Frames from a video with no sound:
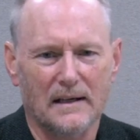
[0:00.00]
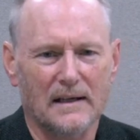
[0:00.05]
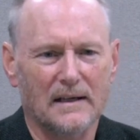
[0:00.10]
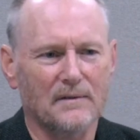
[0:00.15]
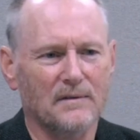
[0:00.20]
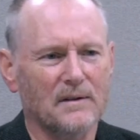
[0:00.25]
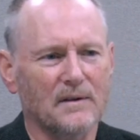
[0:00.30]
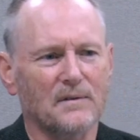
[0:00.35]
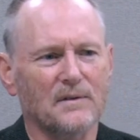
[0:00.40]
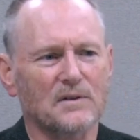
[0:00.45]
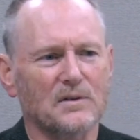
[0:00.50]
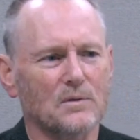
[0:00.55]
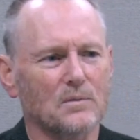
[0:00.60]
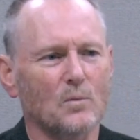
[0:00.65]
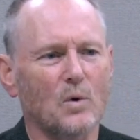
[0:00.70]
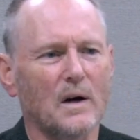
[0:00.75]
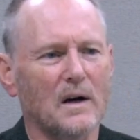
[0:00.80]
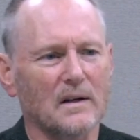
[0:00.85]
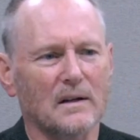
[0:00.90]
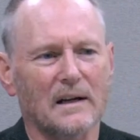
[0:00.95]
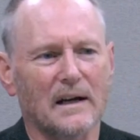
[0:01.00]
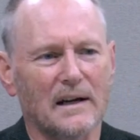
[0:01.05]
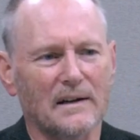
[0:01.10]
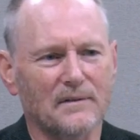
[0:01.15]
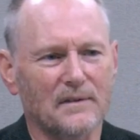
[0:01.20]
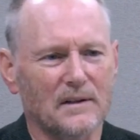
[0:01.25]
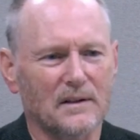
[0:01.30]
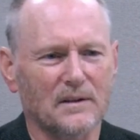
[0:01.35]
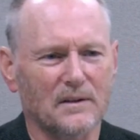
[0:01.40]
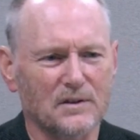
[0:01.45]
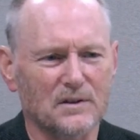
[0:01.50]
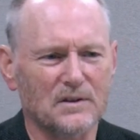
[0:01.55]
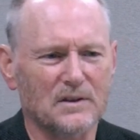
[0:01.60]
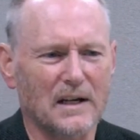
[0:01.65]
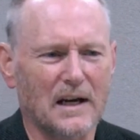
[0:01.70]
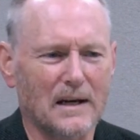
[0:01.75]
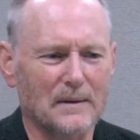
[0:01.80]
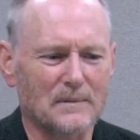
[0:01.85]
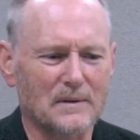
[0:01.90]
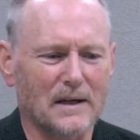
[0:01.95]
Even if it's wildlife, and there's
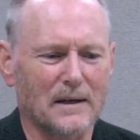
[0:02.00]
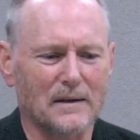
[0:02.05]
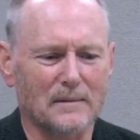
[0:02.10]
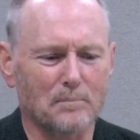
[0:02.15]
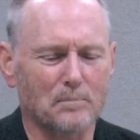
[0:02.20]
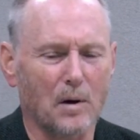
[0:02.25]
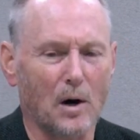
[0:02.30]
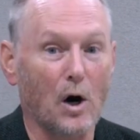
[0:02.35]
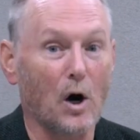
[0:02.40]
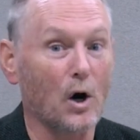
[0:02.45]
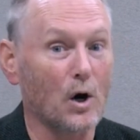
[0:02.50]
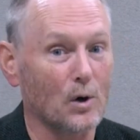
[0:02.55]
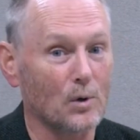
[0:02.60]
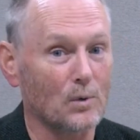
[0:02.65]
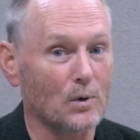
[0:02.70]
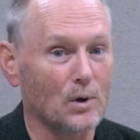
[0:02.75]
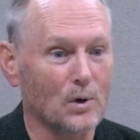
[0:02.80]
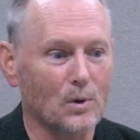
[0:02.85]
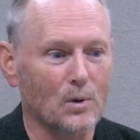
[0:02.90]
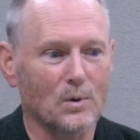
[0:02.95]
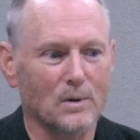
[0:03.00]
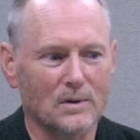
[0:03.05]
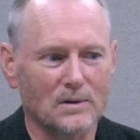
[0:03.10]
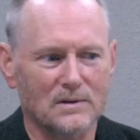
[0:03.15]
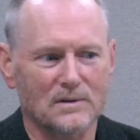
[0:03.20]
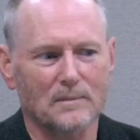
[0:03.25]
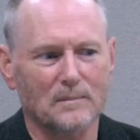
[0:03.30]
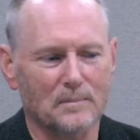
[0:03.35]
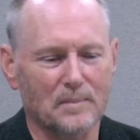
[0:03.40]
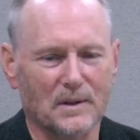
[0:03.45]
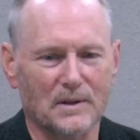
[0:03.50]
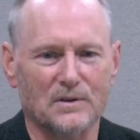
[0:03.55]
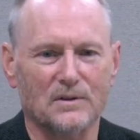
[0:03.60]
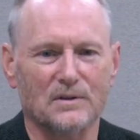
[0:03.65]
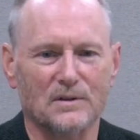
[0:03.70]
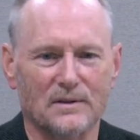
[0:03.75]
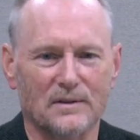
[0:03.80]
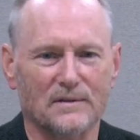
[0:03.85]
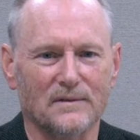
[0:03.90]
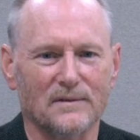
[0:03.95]
times I'd borrow some
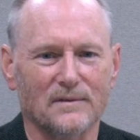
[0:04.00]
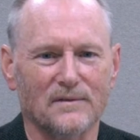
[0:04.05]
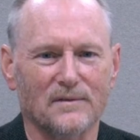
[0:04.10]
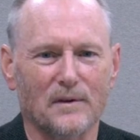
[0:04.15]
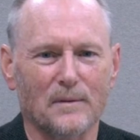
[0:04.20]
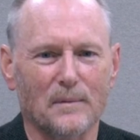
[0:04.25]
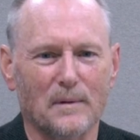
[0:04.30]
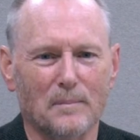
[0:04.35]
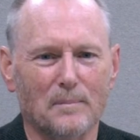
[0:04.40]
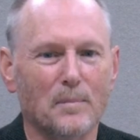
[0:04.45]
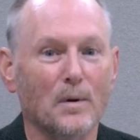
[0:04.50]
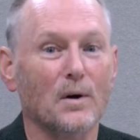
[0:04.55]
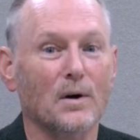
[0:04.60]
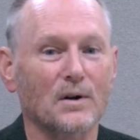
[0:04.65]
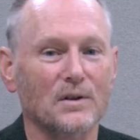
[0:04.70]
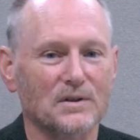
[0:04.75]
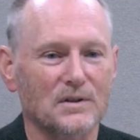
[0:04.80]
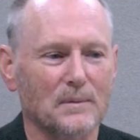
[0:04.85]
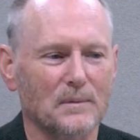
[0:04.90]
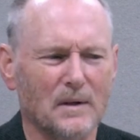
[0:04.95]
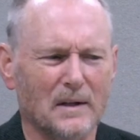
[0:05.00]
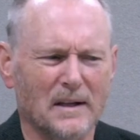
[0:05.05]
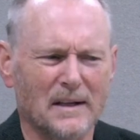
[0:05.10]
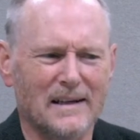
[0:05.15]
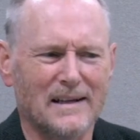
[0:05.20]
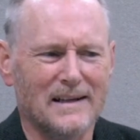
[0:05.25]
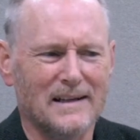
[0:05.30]
pictures from a book or something